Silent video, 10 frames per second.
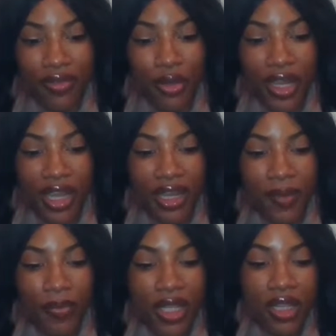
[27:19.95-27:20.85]

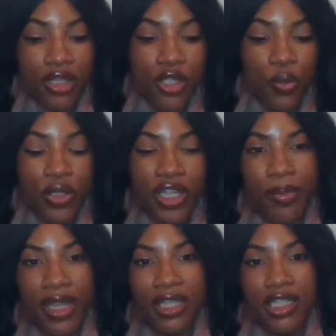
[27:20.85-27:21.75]
Okay. So,
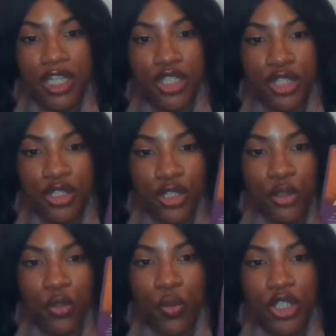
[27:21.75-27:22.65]
really pay attention
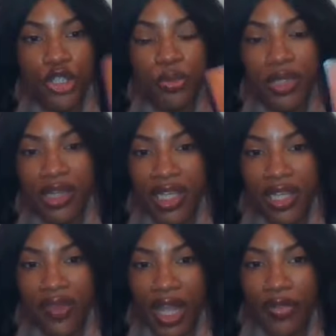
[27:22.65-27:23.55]
to what you
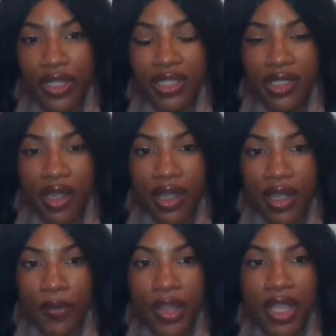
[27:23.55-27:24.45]
believe at this
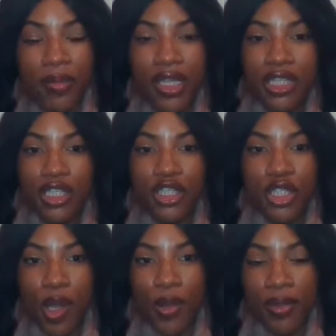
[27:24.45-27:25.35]
time, because it's
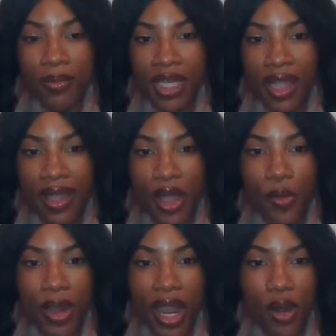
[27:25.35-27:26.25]
showing me how
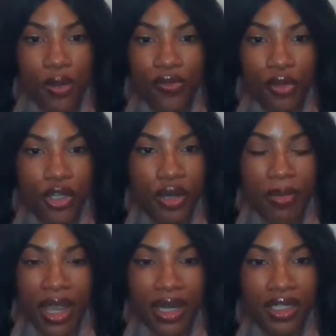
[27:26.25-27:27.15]
powerful your
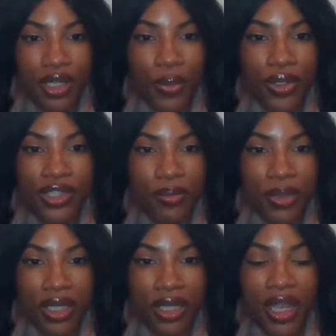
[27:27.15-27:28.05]
mind is going to
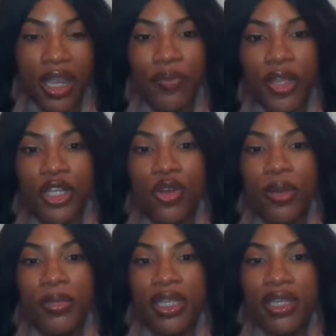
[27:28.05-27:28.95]
be. And you are
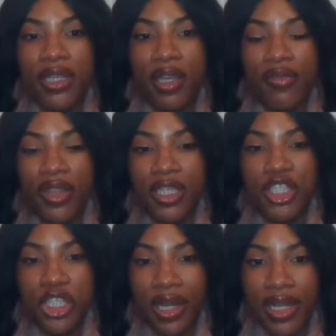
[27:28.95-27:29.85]
being given the
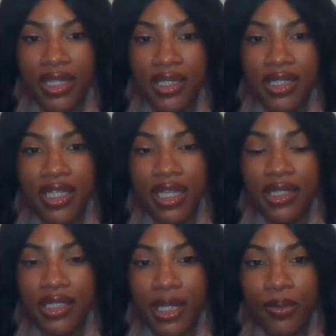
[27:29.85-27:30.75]
chance to take a
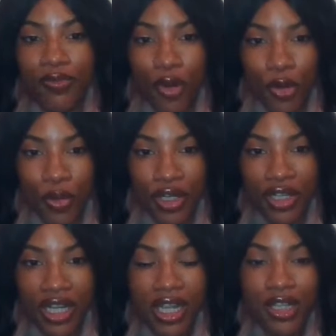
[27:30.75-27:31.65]
step
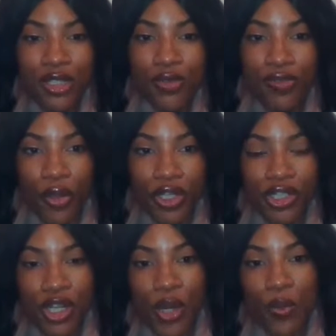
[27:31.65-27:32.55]
forward, to focus
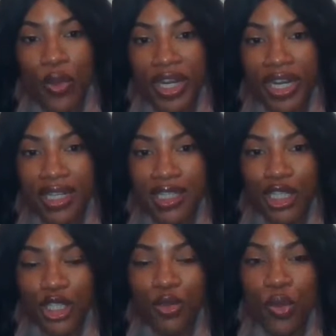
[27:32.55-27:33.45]
on what it is
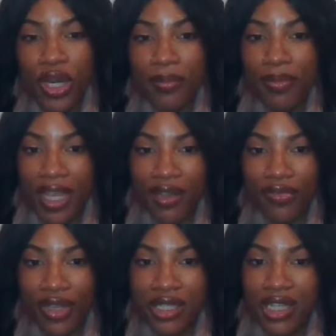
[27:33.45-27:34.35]
that you want to
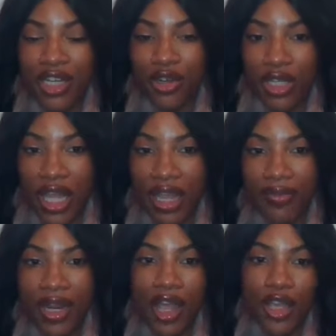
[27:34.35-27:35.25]
manifest in your life
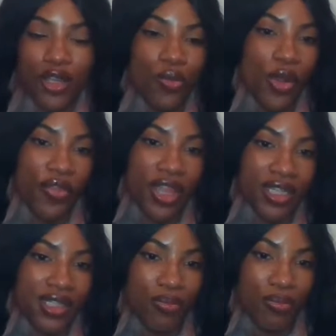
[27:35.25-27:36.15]
and how you want
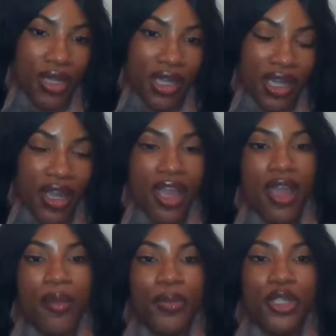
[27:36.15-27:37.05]
things to be
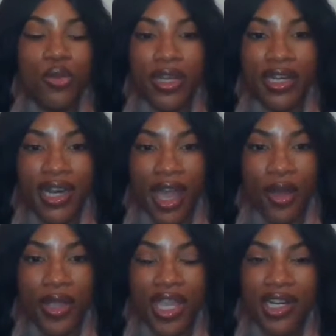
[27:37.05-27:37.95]
between
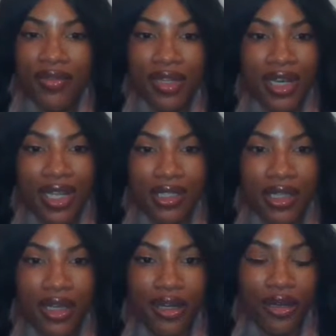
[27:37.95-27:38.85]
now and even
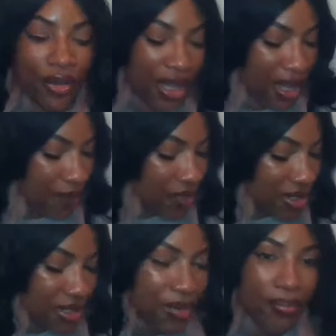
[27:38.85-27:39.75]
next year. Okay.
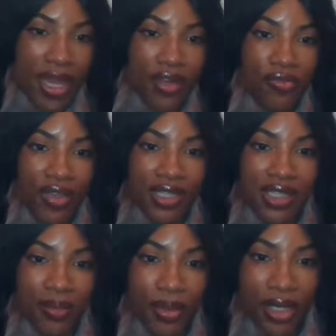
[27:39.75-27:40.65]
This is a
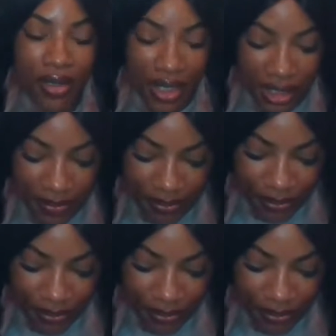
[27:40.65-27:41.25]
manifesting period.